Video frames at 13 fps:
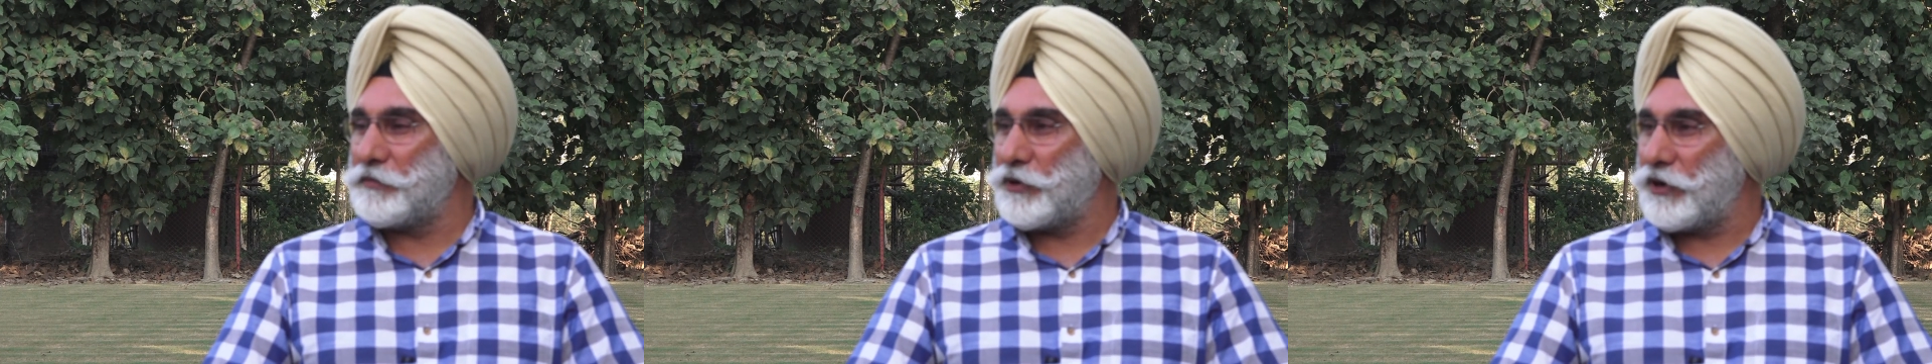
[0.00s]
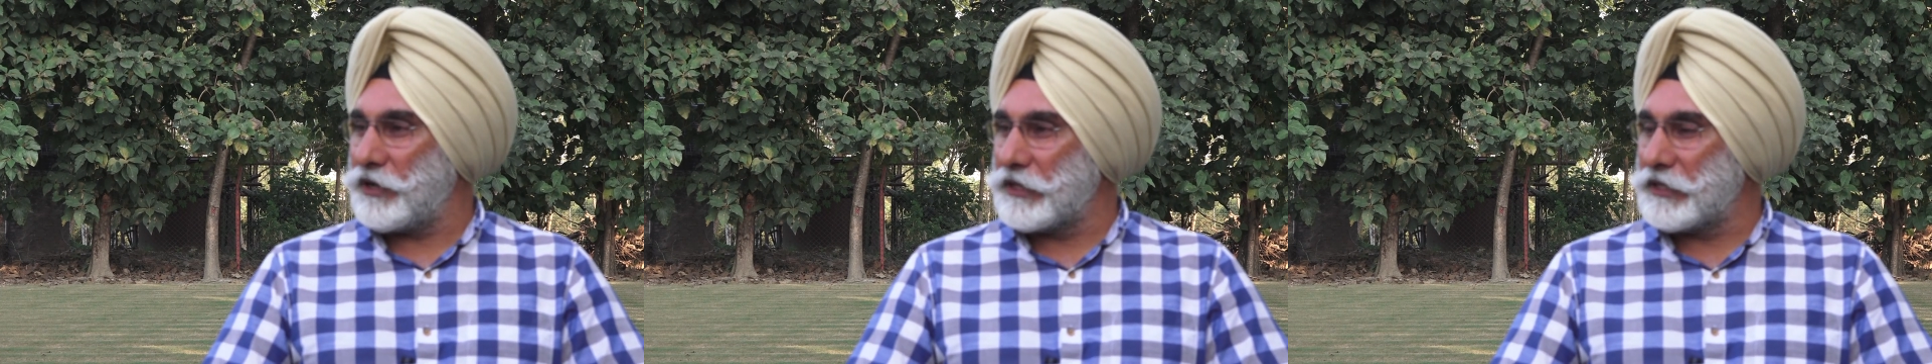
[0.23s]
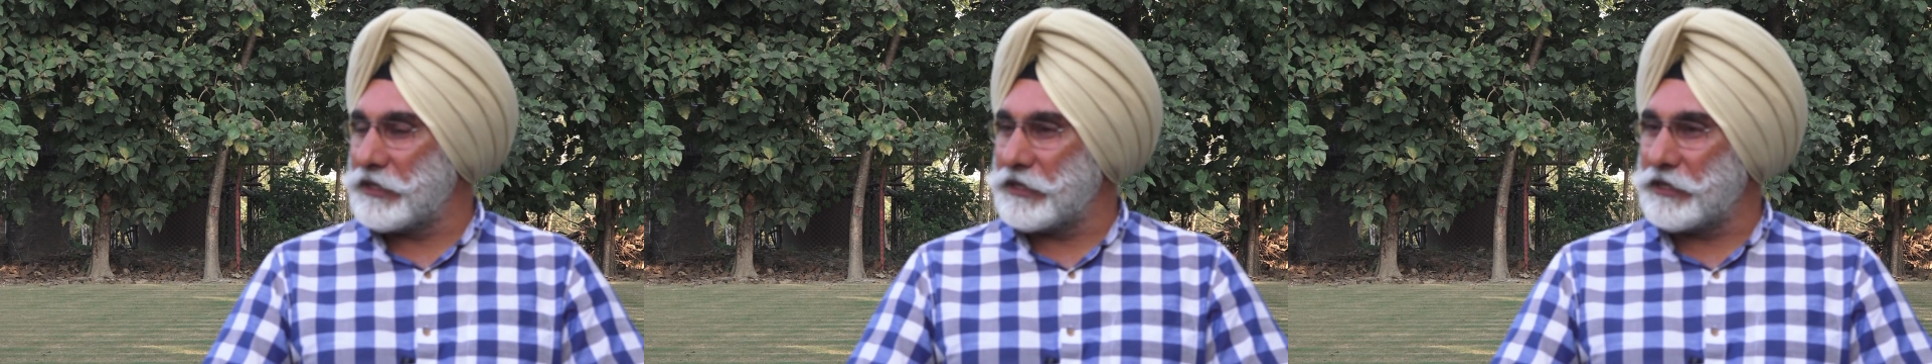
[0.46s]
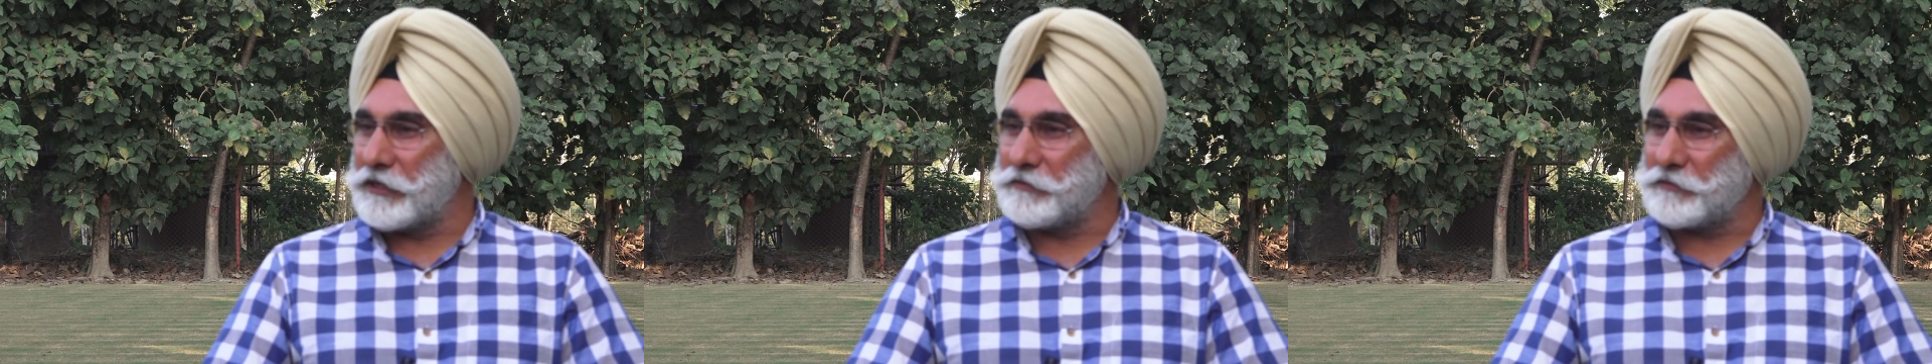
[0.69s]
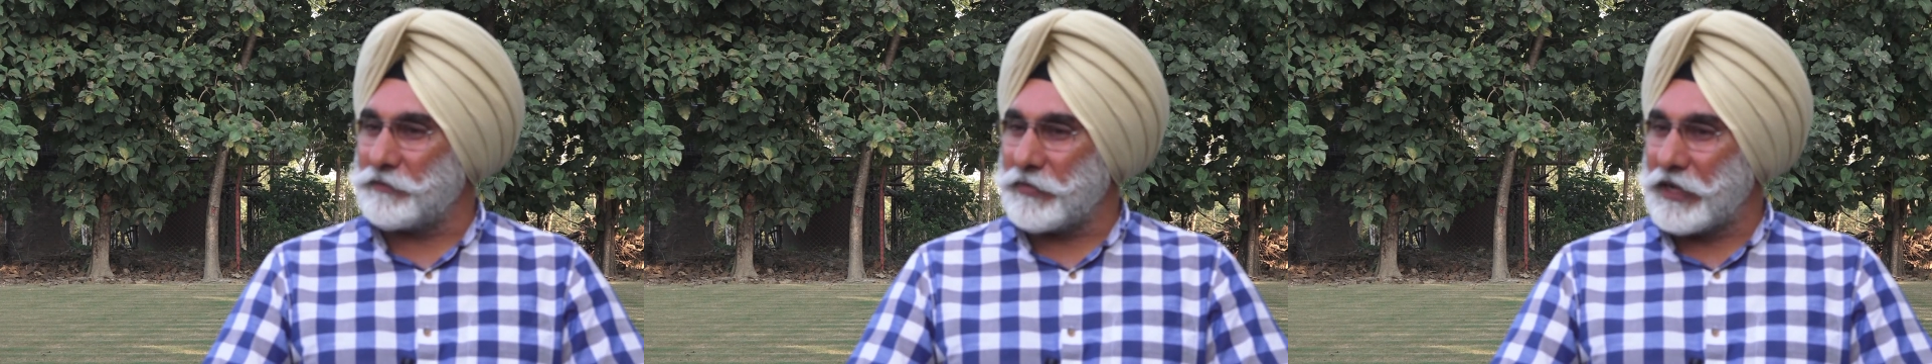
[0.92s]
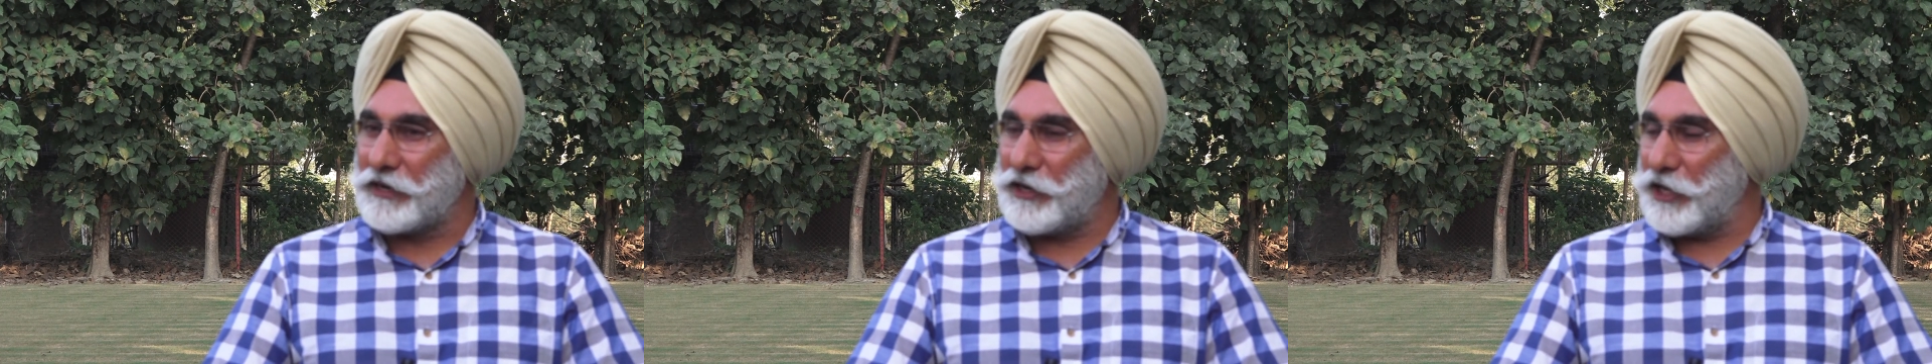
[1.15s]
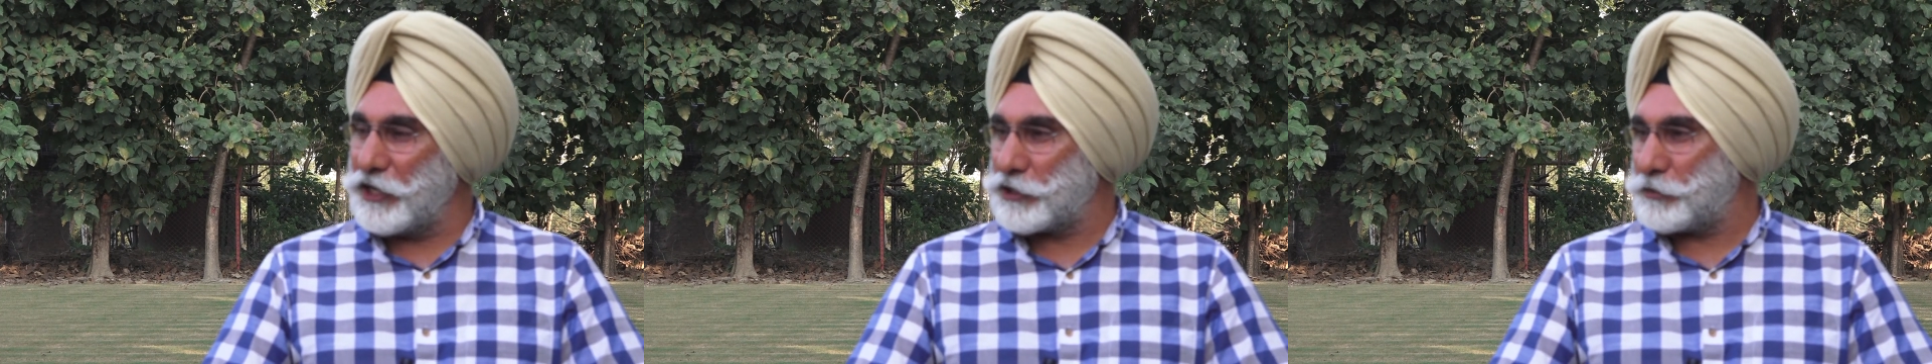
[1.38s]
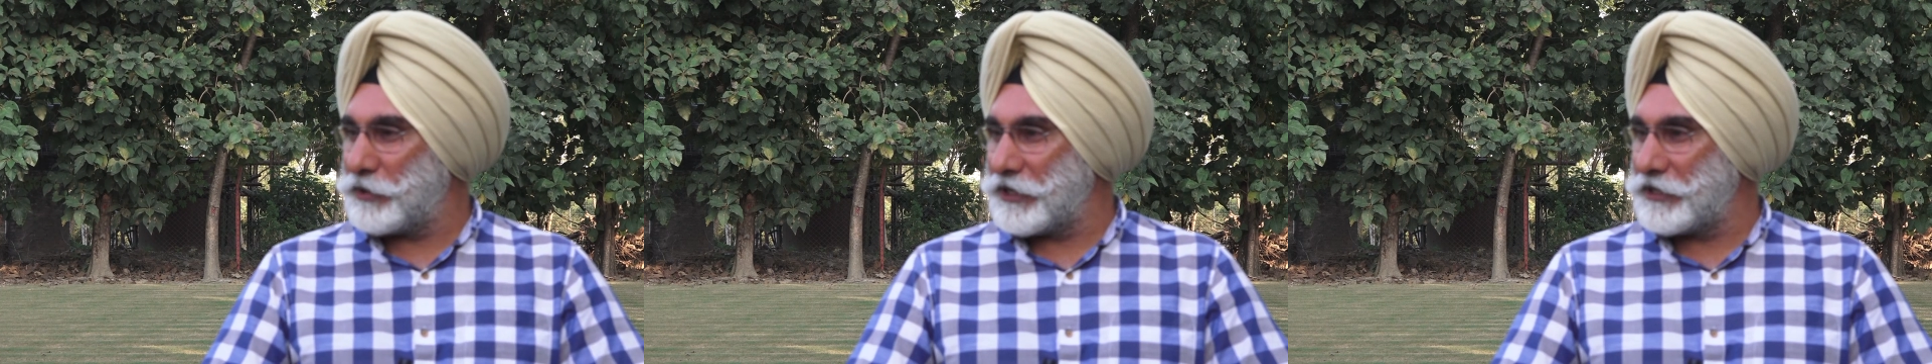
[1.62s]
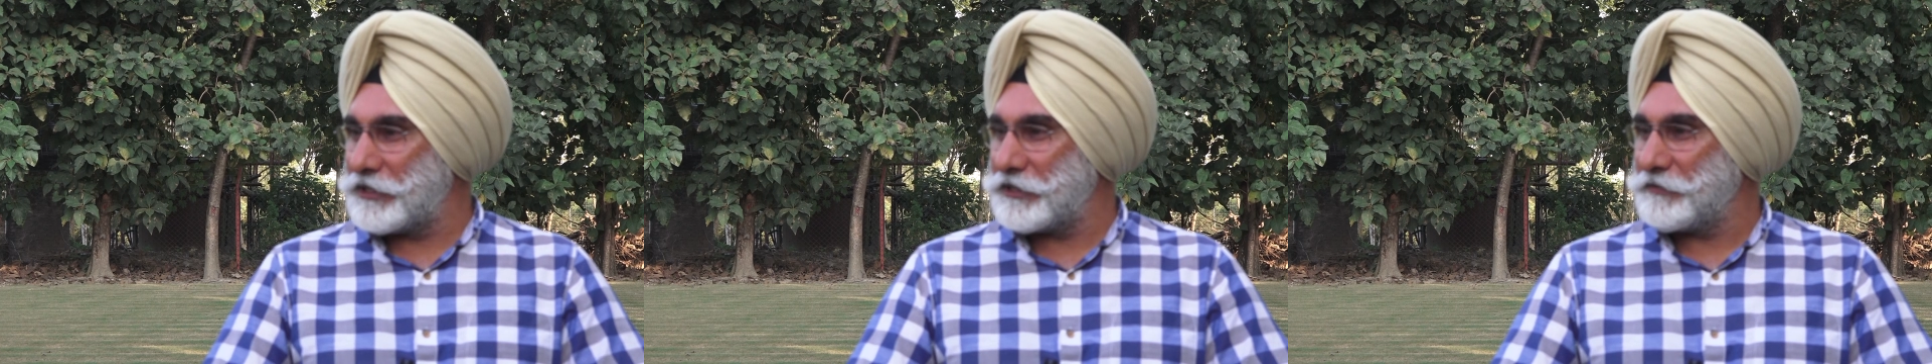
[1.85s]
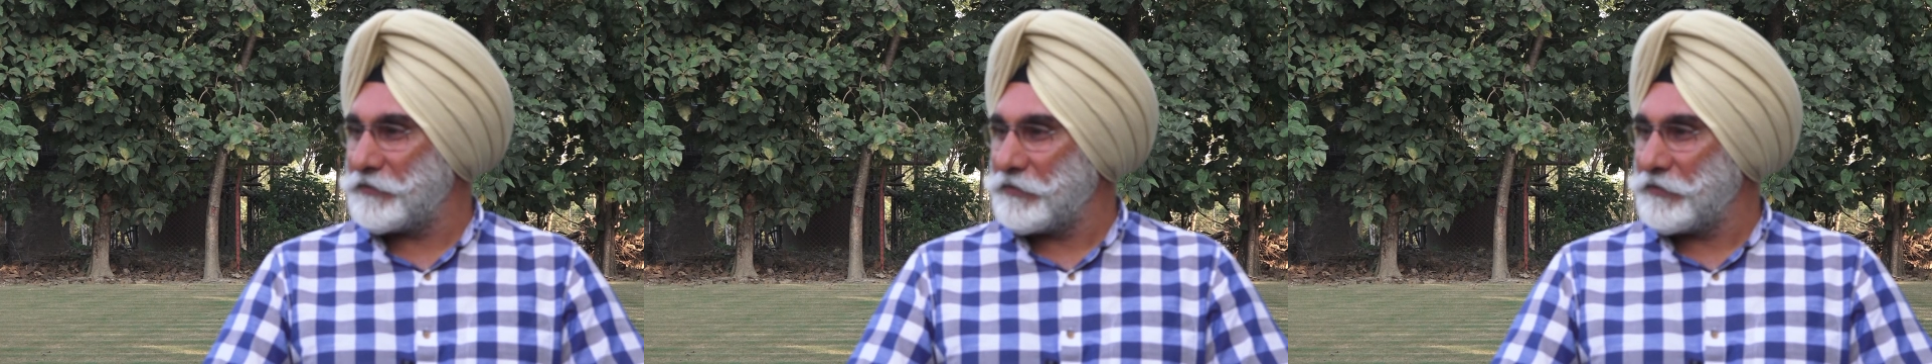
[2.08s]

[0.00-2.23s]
all the taste buds